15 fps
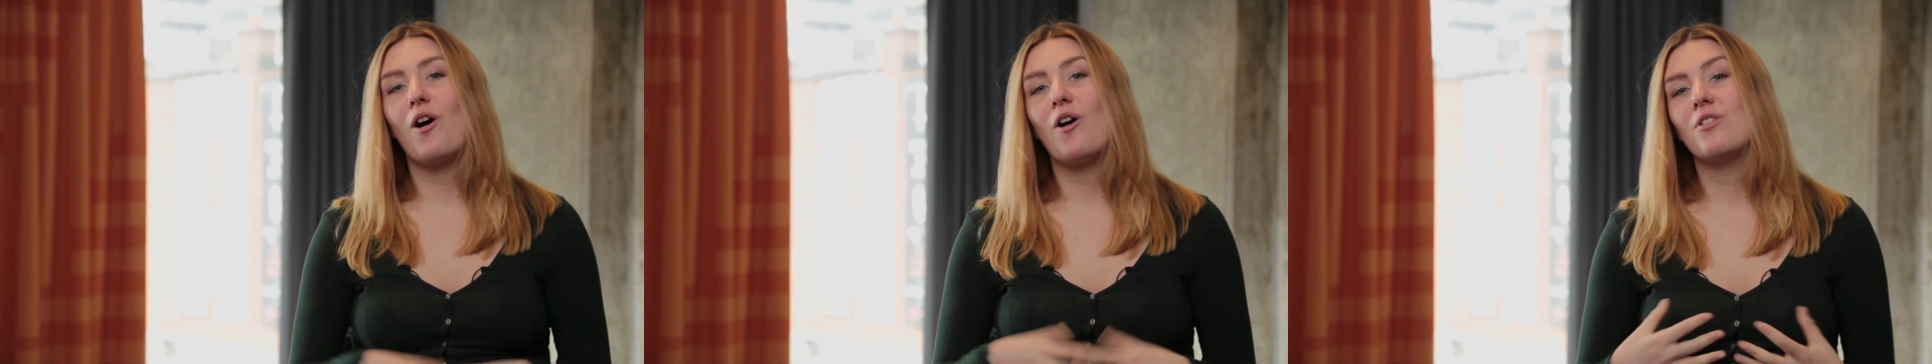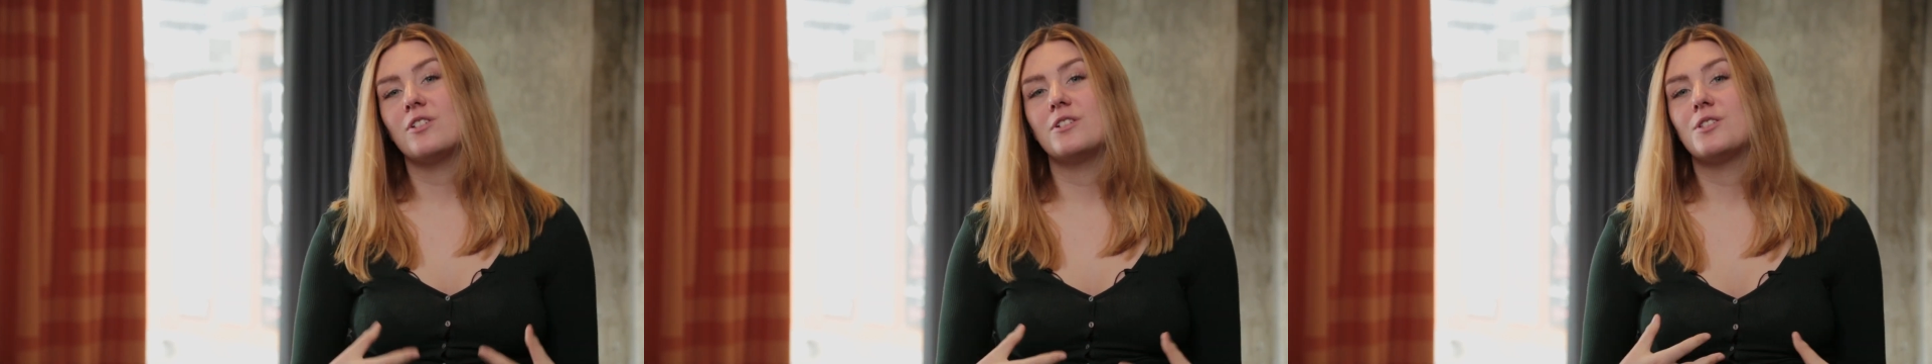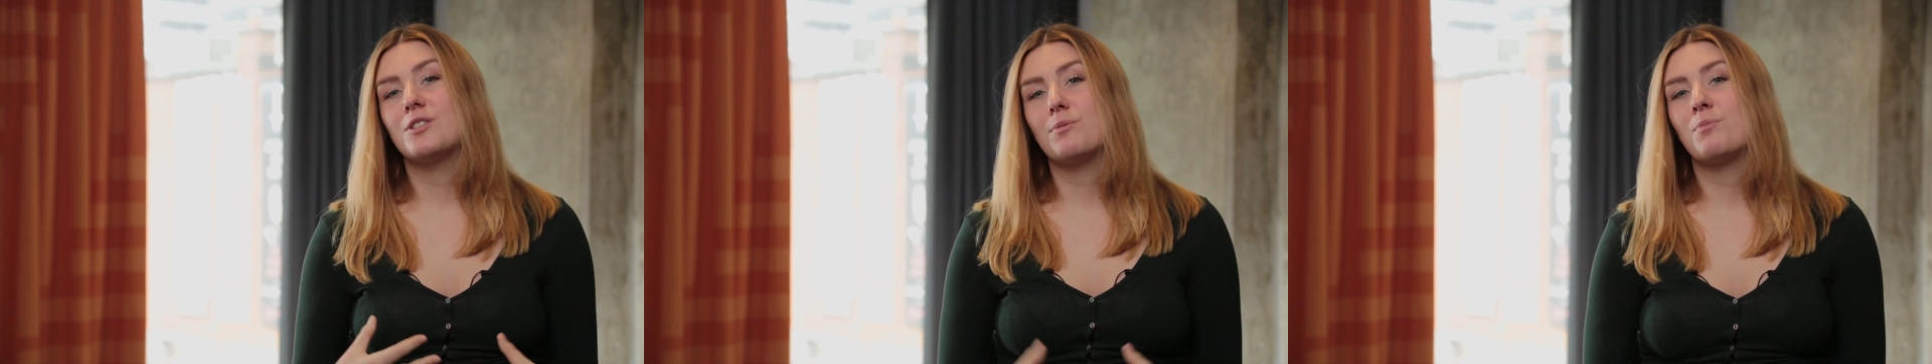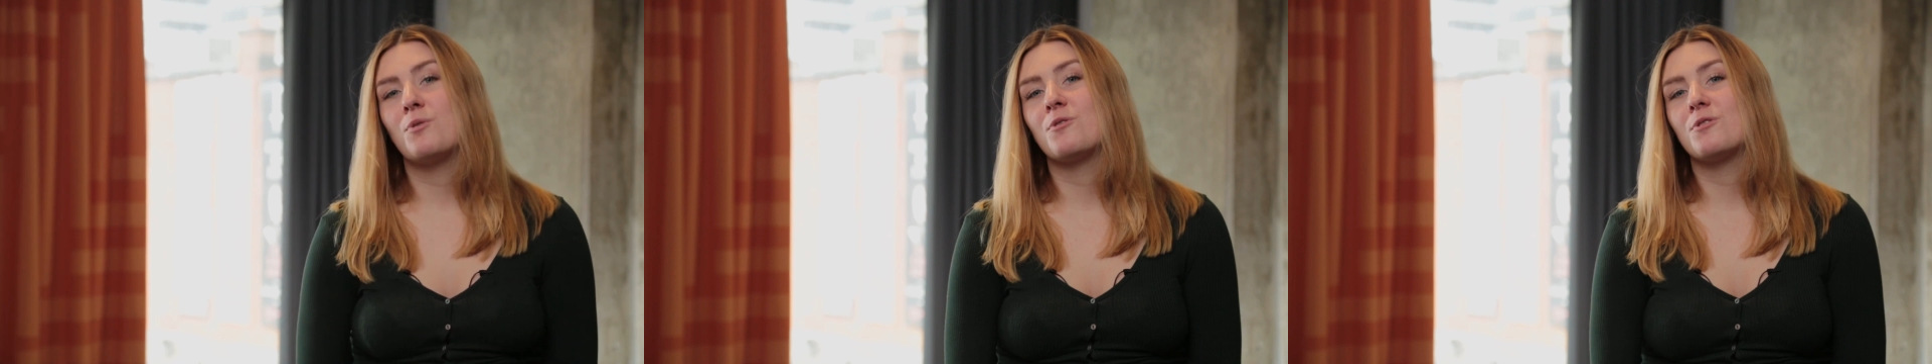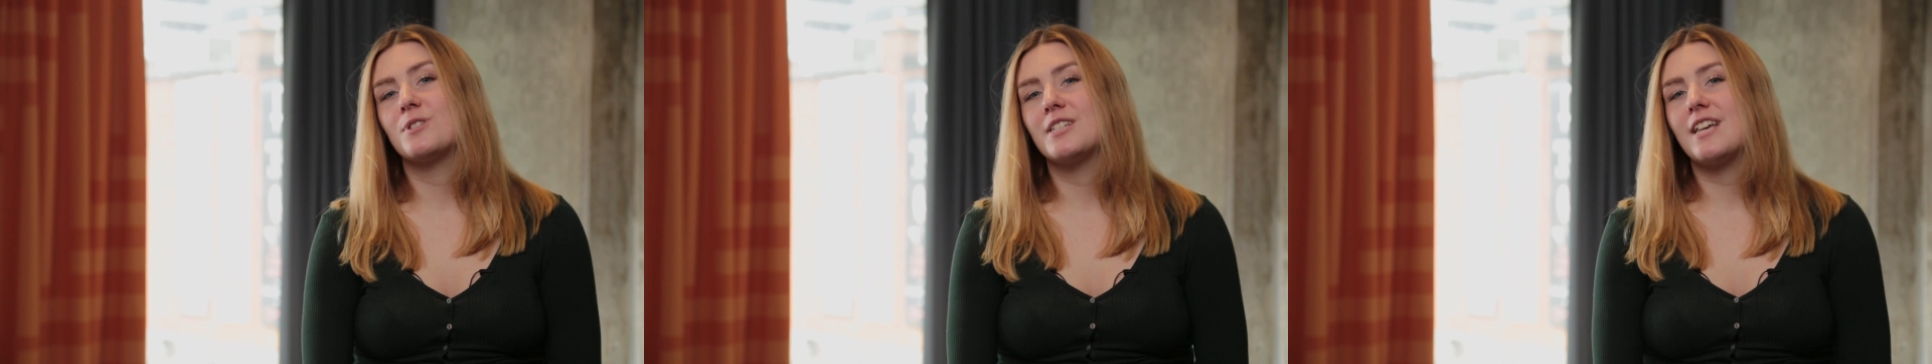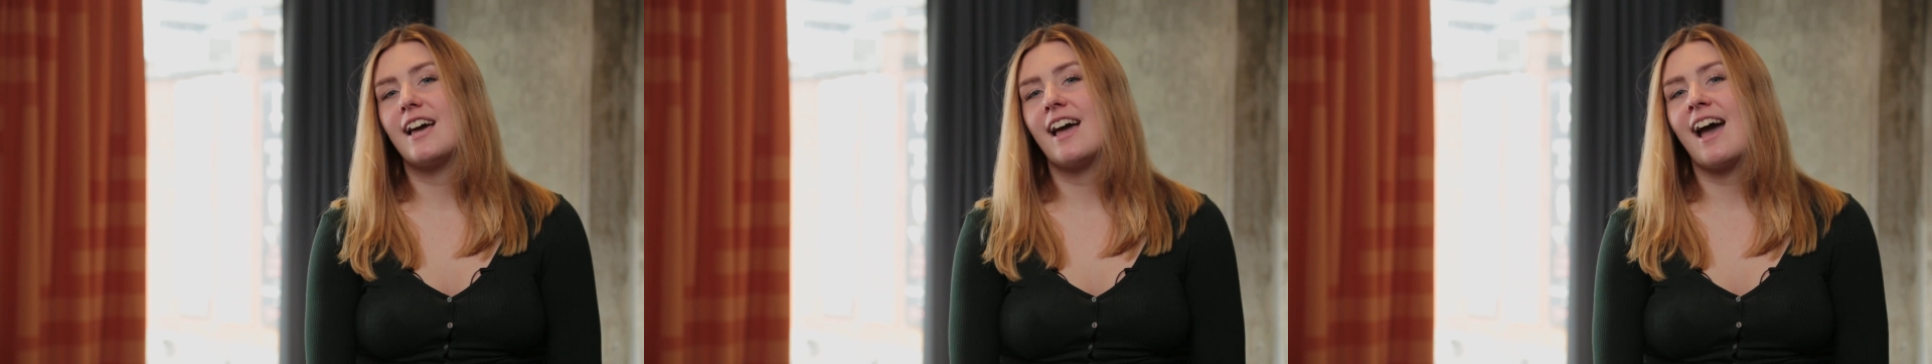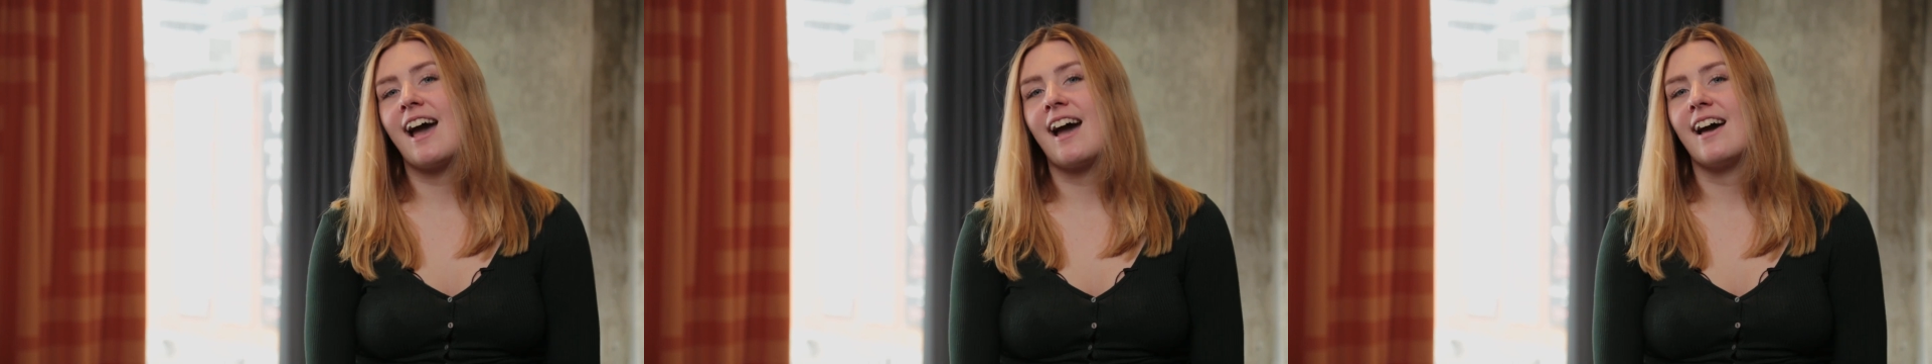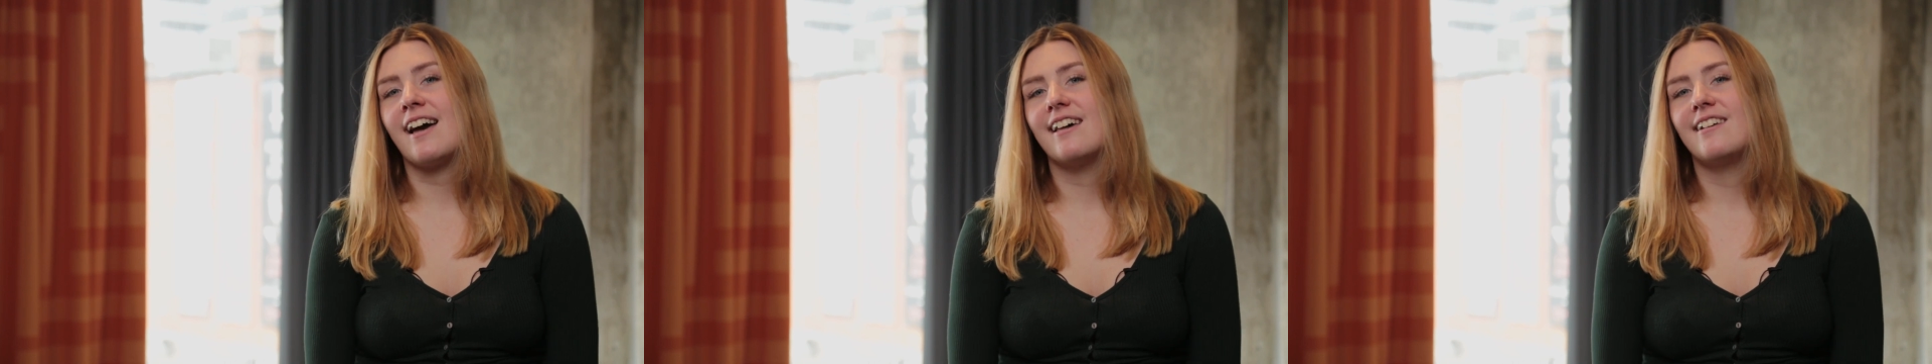all these supports I
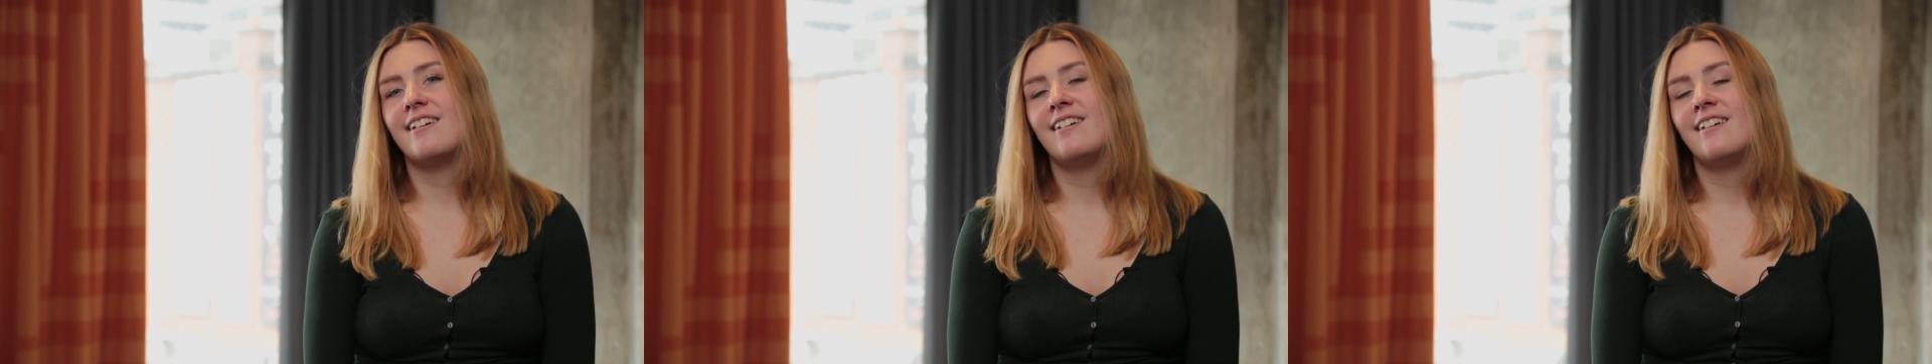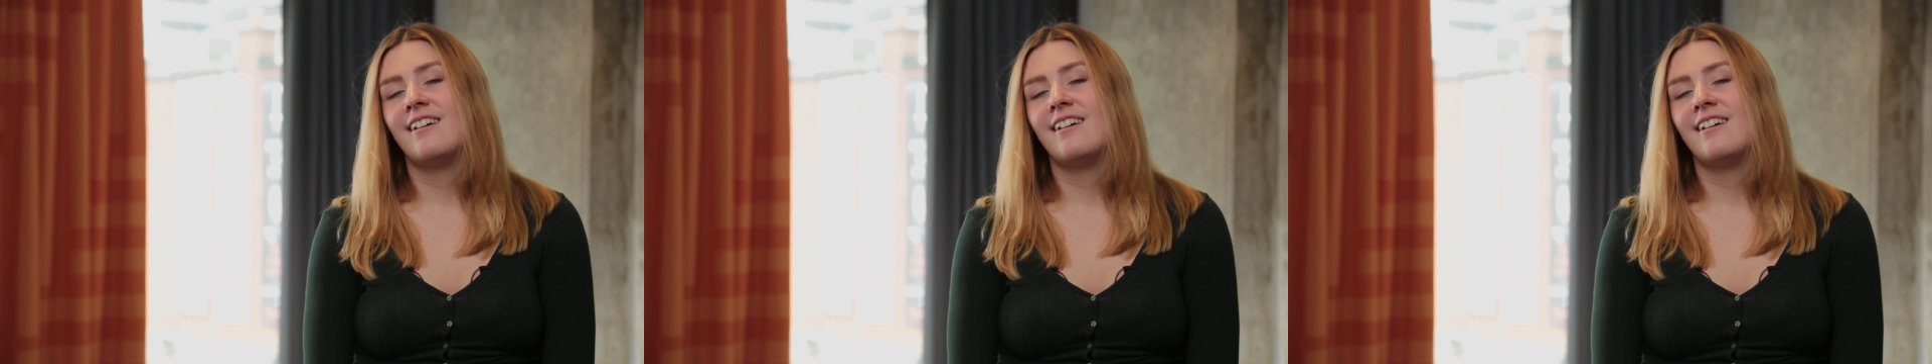had